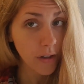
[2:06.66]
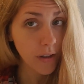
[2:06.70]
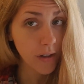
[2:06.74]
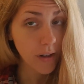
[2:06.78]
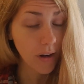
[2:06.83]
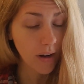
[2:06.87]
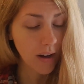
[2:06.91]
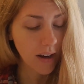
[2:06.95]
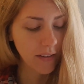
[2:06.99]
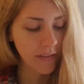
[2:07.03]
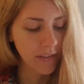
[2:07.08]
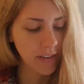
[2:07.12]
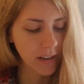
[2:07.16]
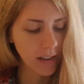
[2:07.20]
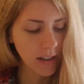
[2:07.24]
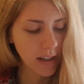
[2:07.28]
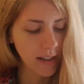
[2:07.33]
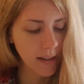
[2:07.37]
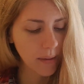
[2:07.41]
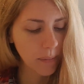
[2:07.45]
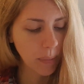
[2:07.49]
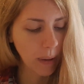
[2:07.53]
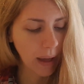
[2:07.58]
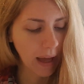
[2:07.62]
You know, I feel
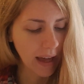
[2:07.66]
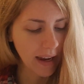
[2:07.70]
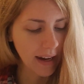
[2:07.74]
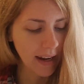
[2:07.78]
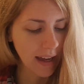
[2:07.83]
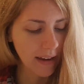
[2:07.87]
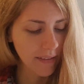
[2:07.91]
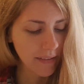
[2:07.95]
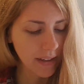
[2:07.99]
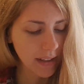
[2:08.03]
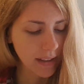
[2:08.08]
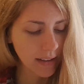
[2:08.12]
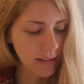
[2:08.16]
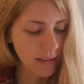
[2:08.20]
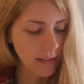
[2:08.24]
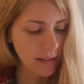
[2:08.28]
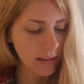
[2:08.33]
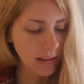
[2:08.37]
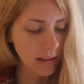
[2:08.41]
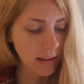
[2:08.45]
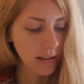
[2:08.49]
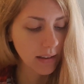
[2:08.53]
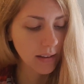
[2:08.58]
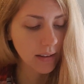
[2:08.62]
kind of bad having
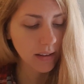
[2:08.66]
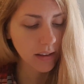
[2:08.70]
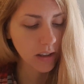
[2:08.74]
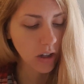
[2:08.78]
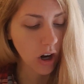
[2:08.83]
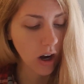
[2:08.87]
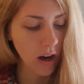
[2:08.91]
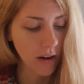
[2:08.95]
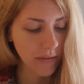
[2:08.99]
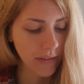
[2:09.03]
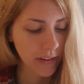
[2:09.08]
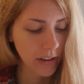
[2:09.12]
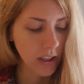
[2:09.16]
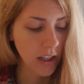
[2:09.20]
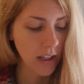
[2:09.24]
coffee,